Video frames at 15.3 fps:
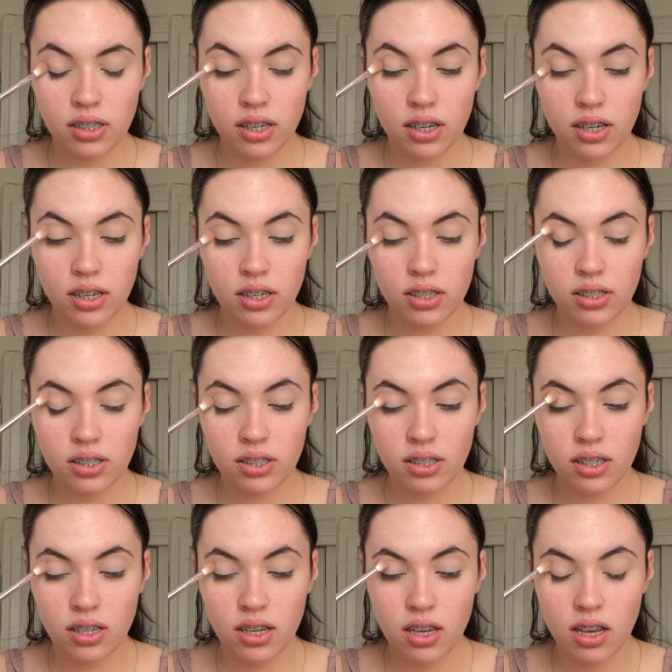start
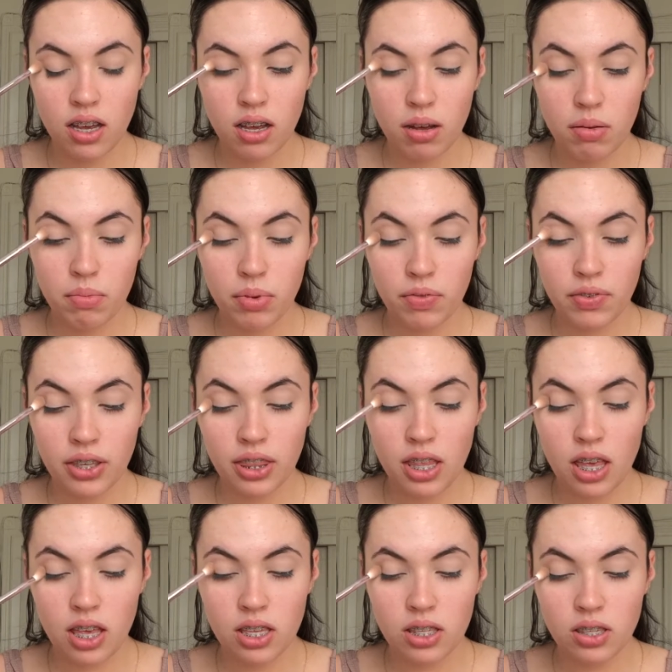buffing
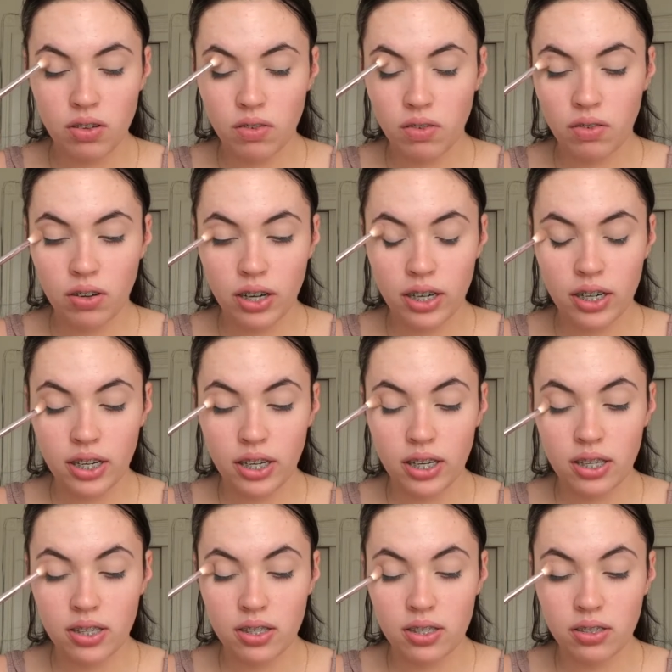this right
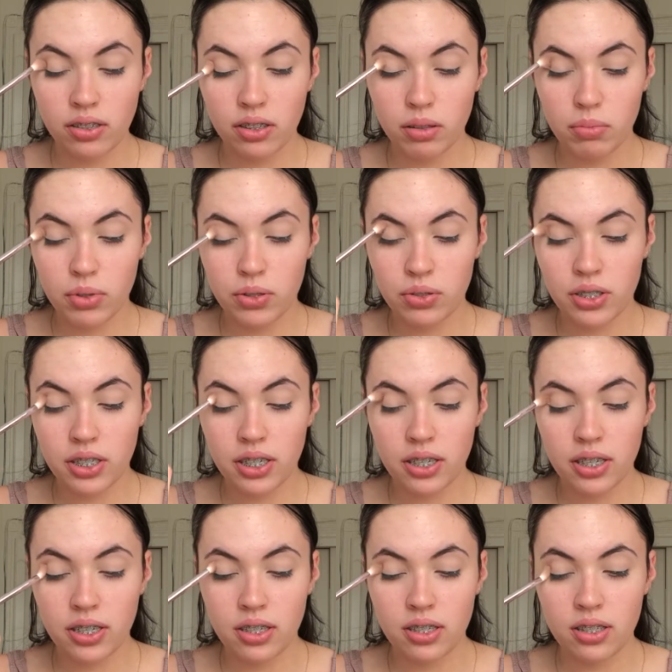in circular
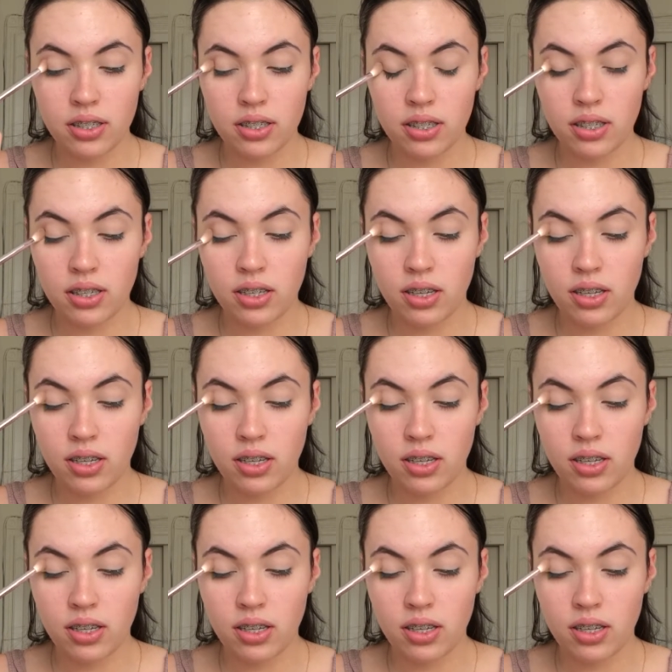motions.